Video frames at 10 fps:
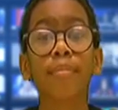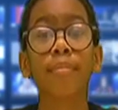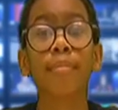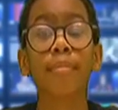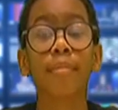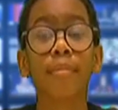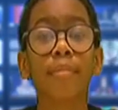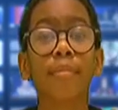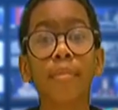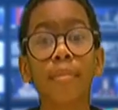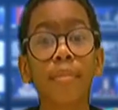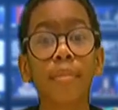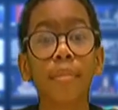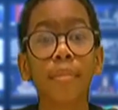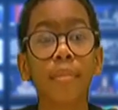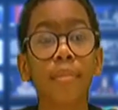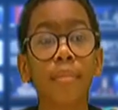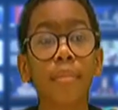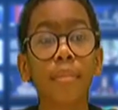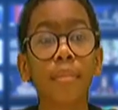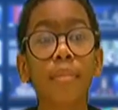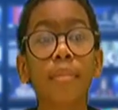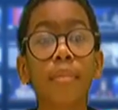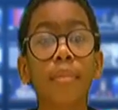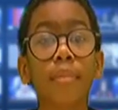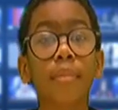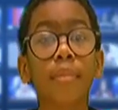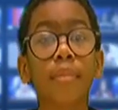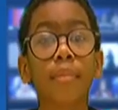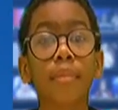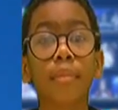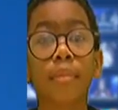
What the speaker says: No one is speaking in this clip.